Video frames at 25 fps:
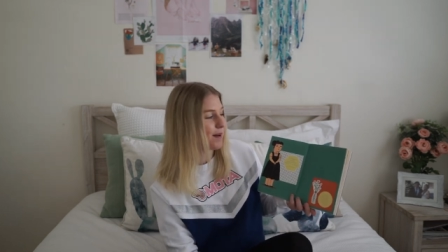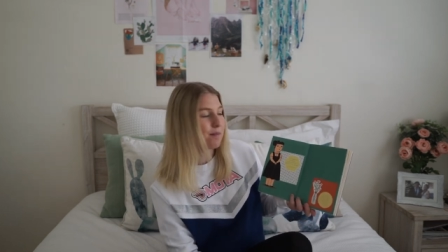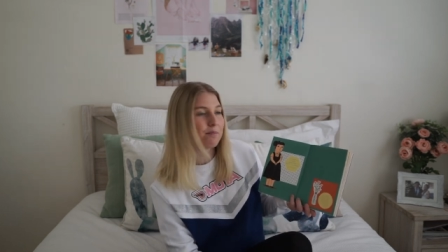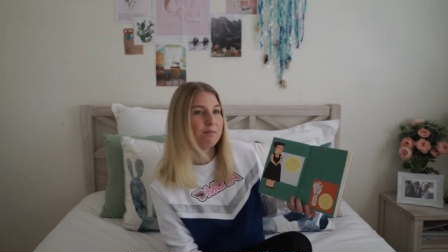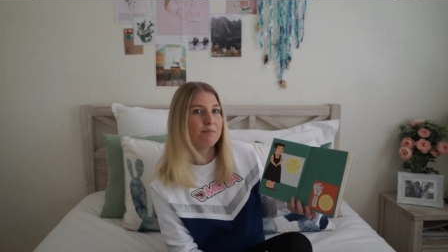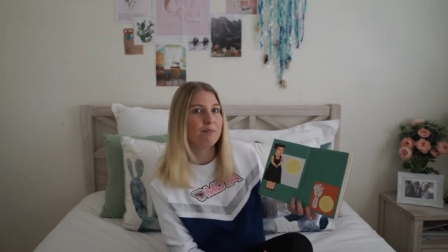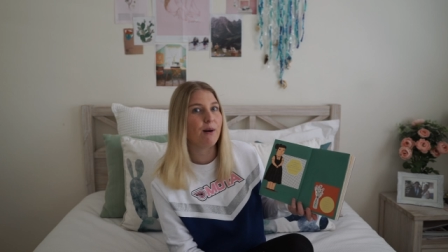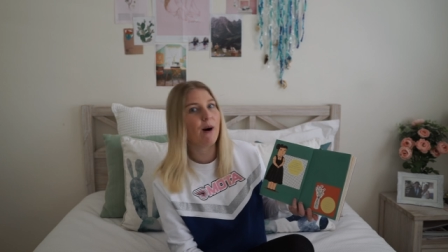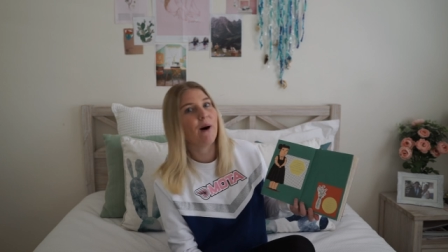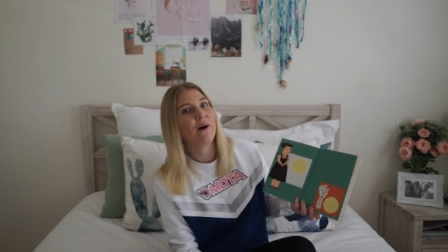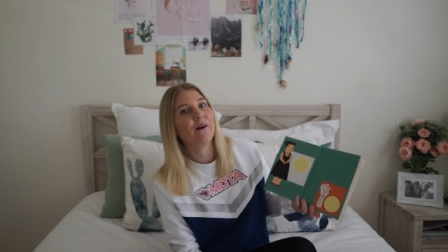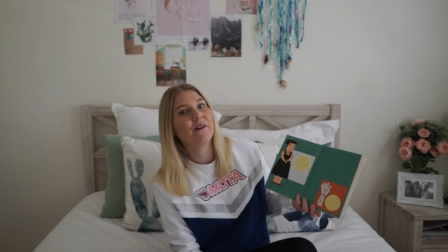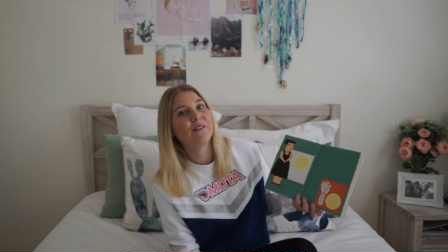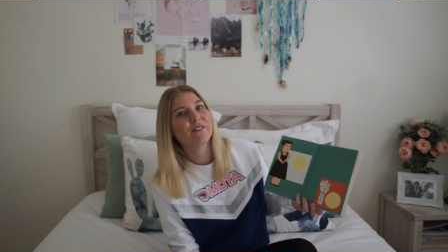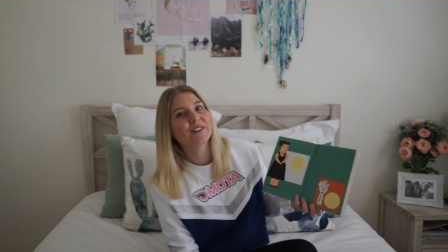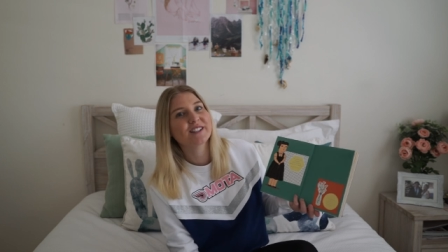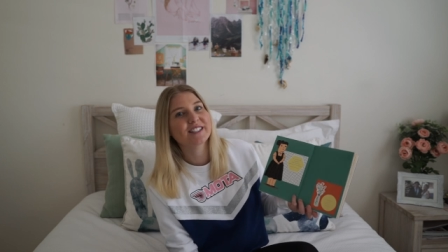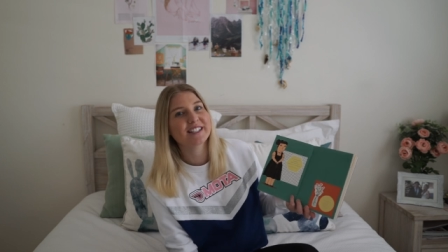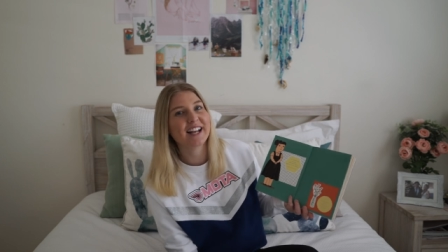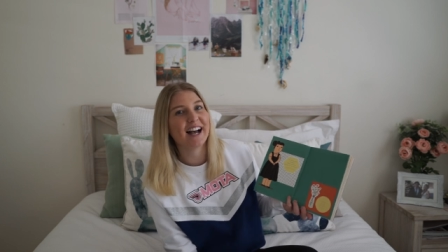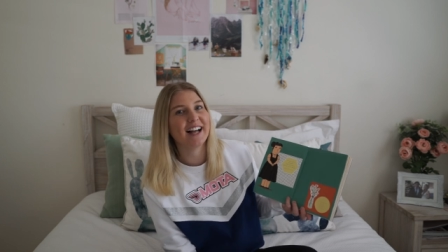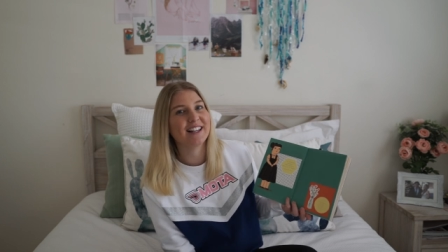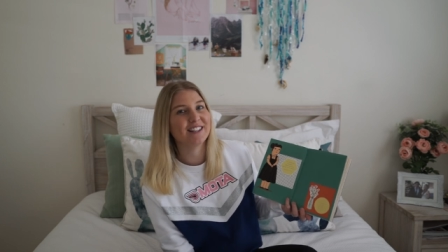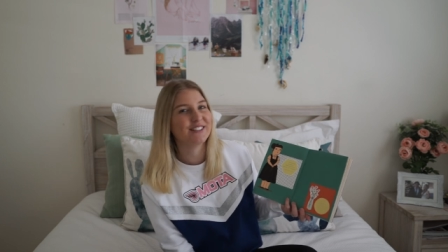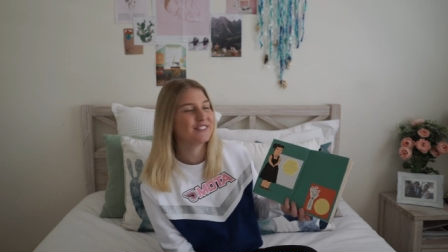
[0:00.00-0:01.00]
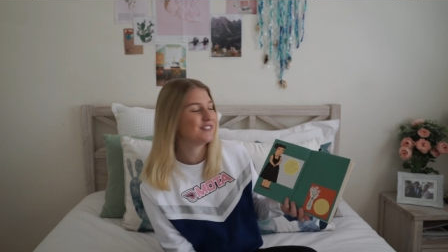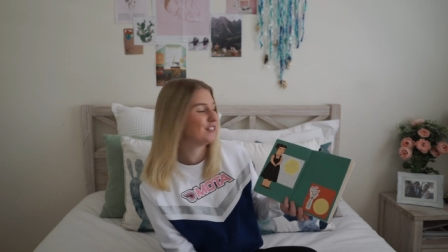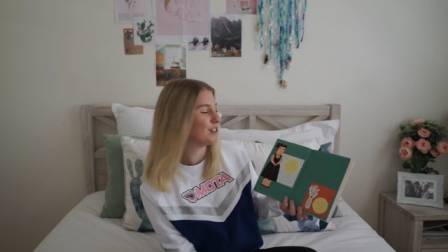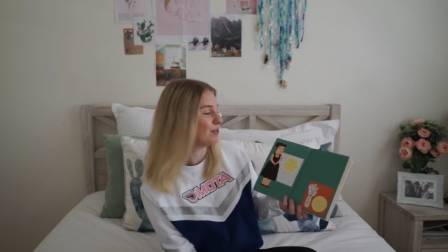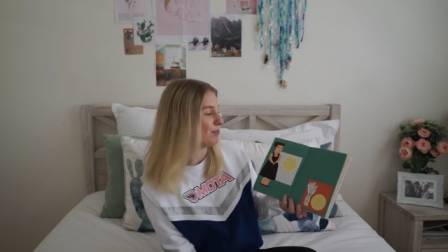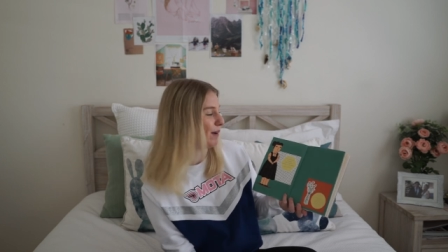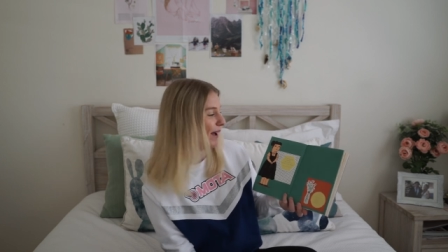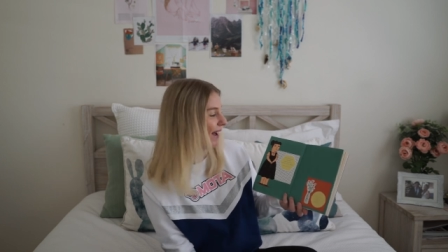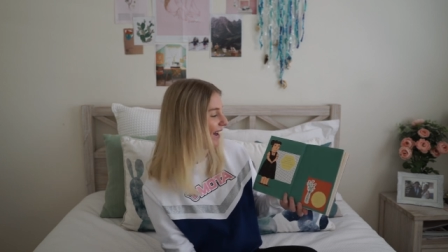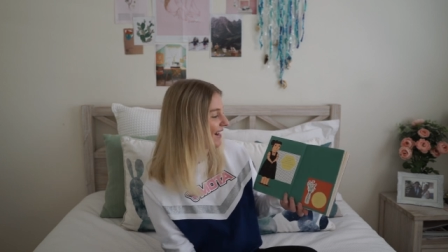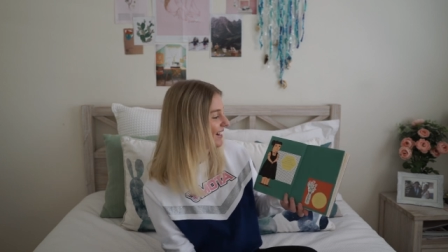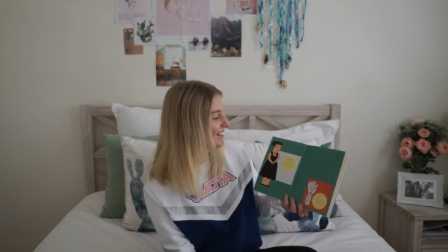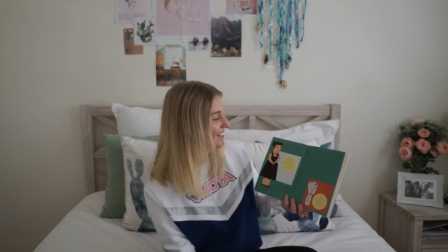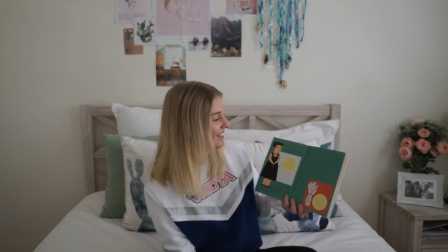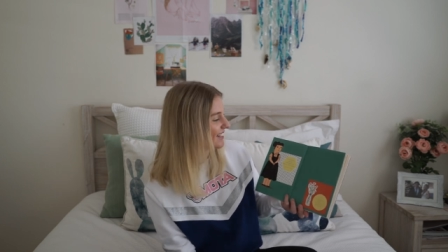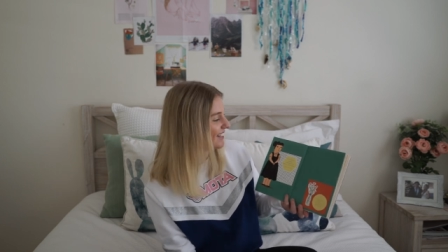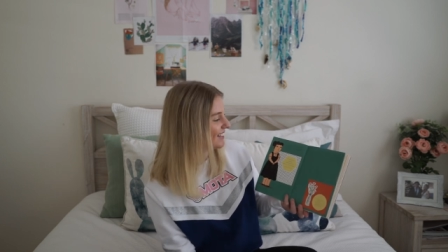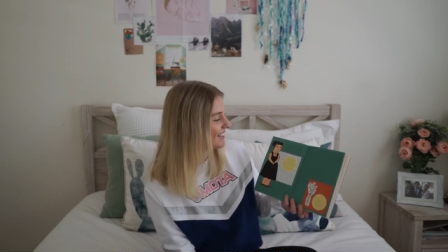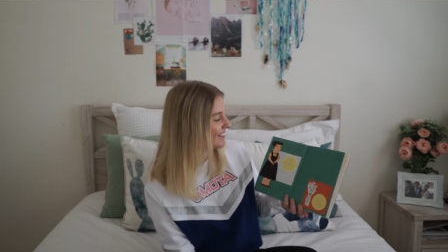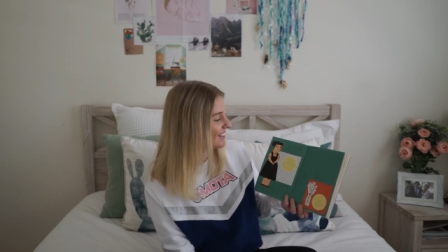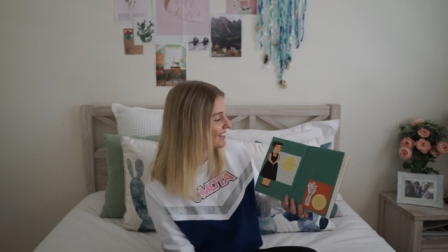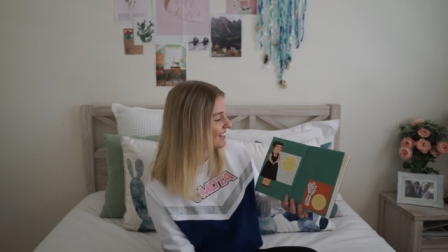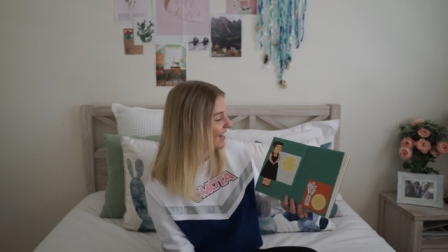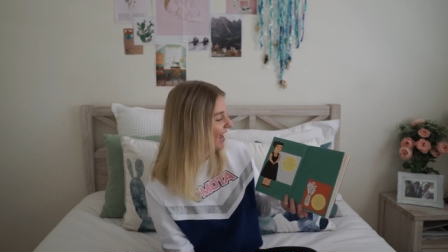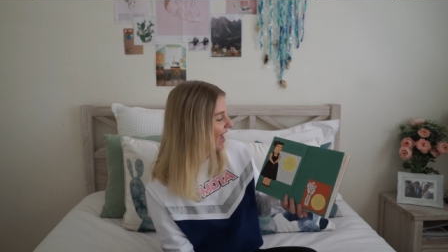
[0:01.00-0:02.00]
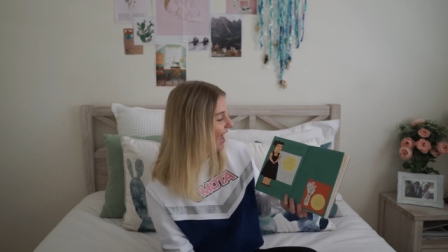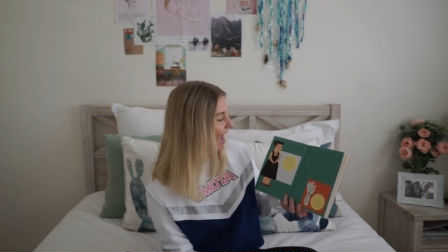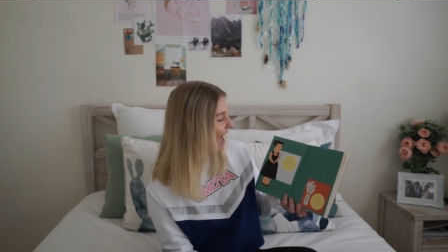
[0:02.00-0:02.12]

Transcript: bold colourful pages